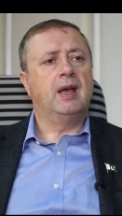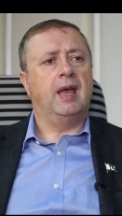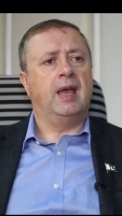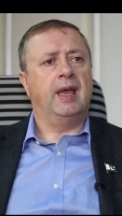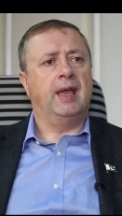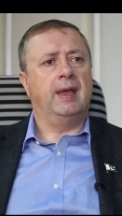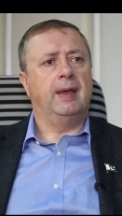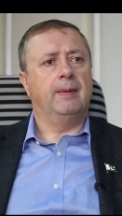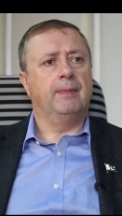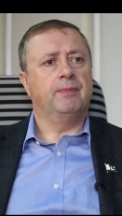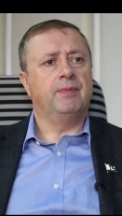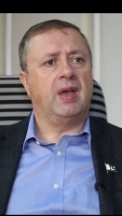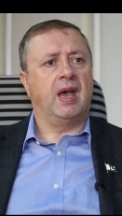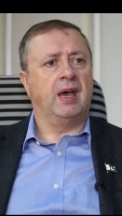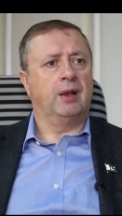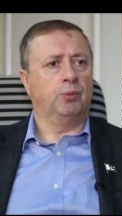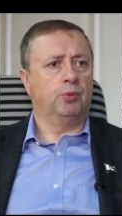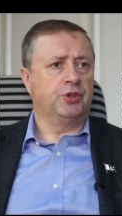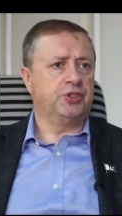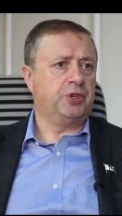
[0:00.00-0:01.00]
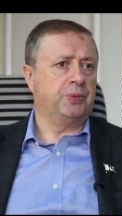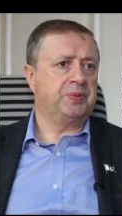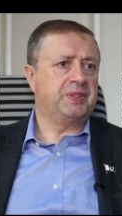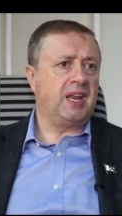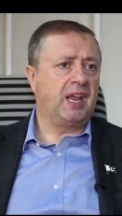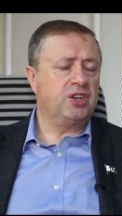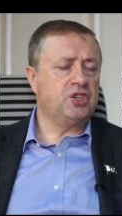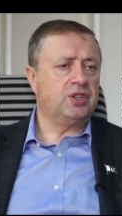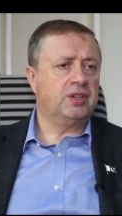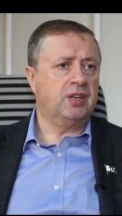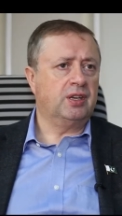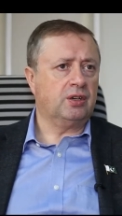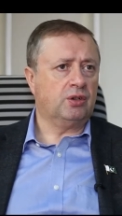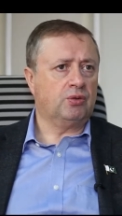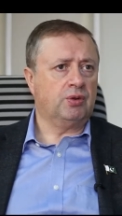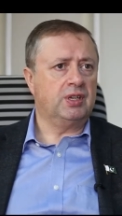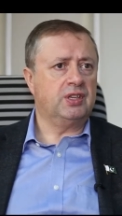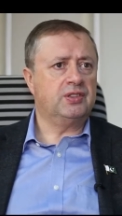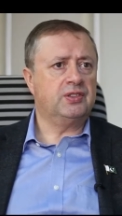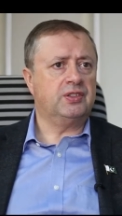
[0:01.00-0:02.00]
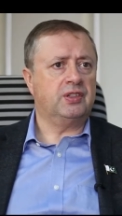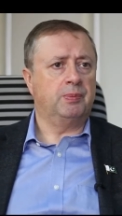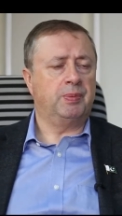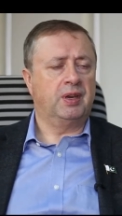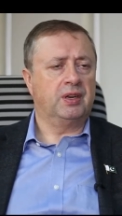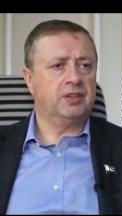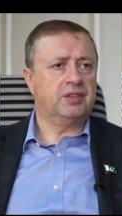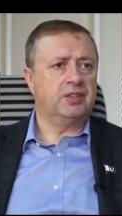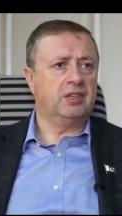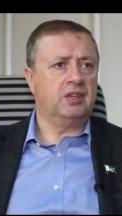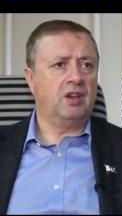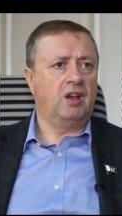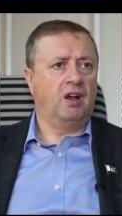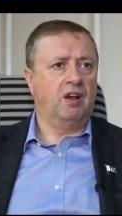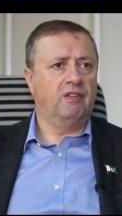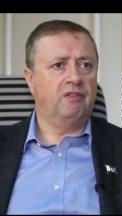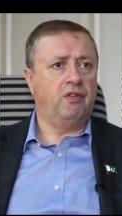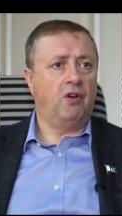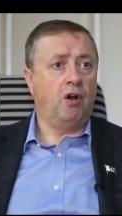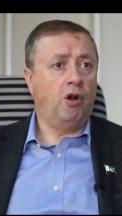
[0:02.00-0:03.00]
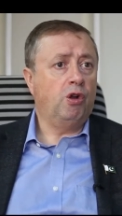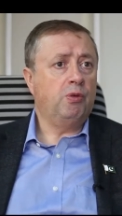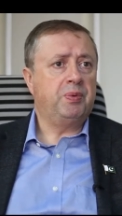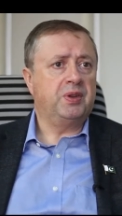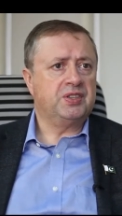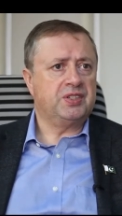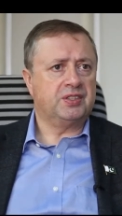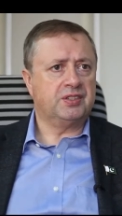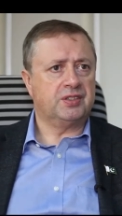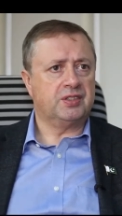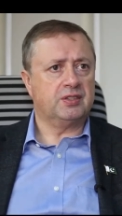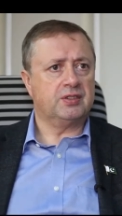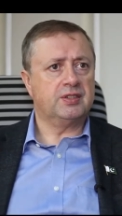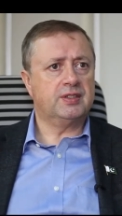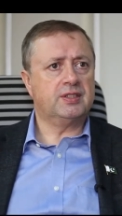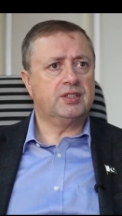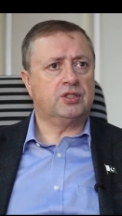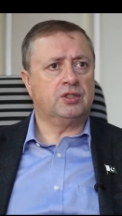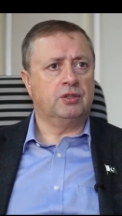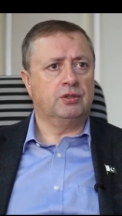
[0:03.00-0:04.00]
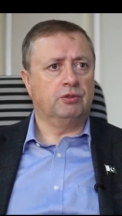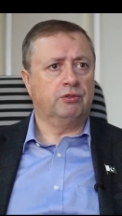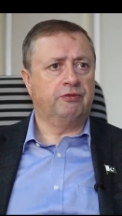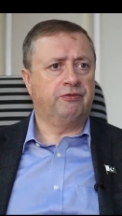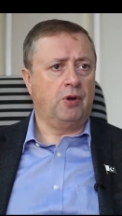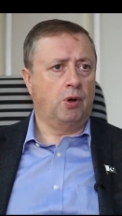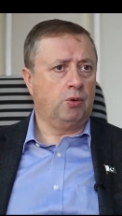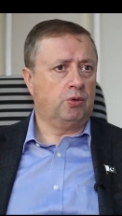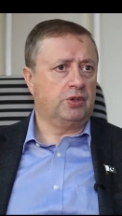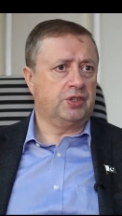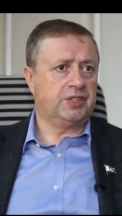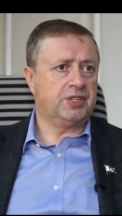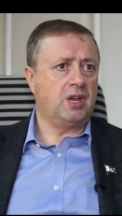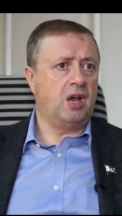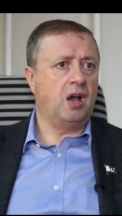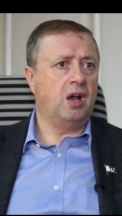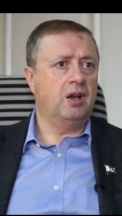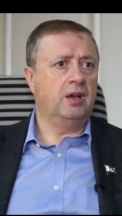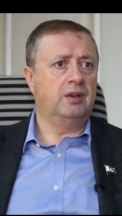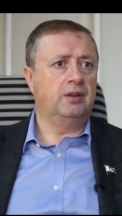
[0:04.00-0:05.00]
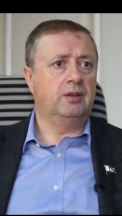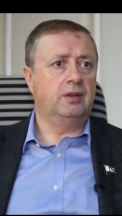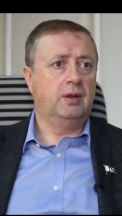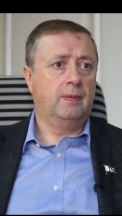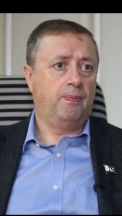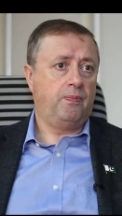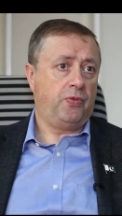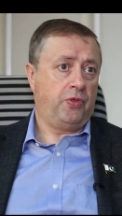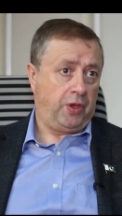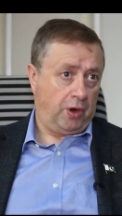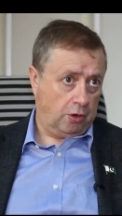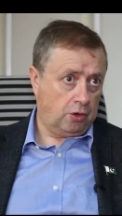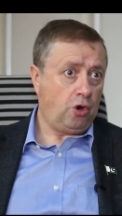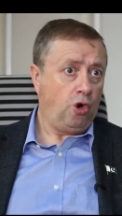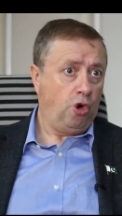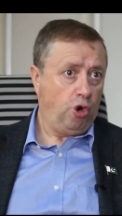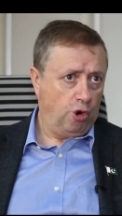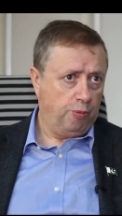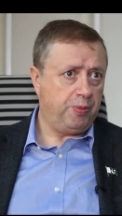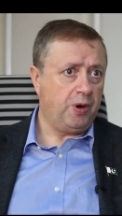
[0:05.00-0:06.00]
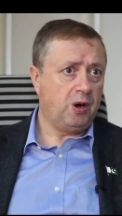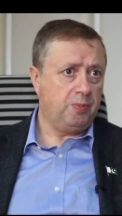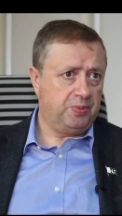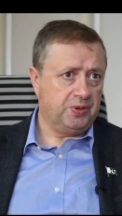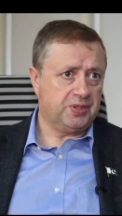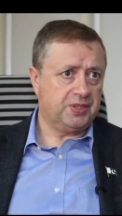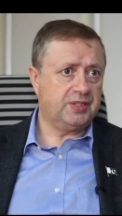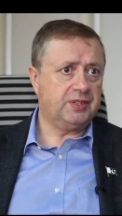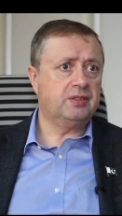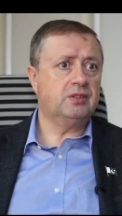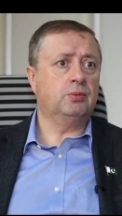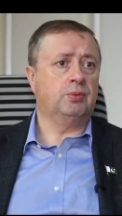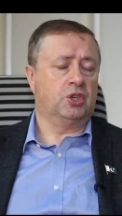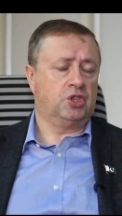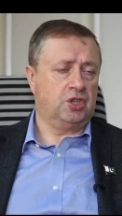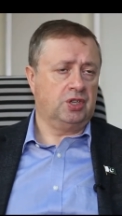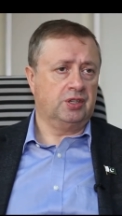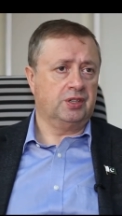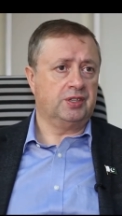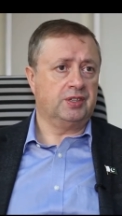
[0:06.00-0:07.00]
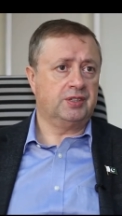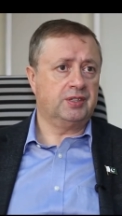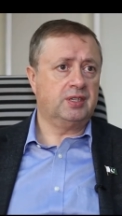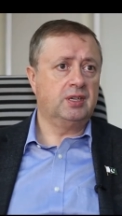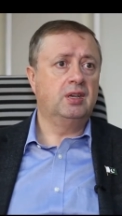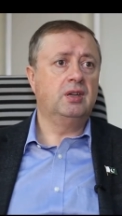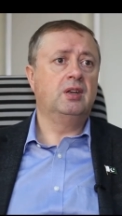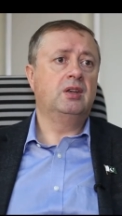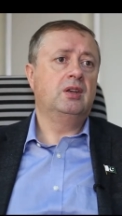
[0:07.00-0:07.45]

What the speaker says: and will substantially increase the ability of all businesses to focus on their core purpose, which is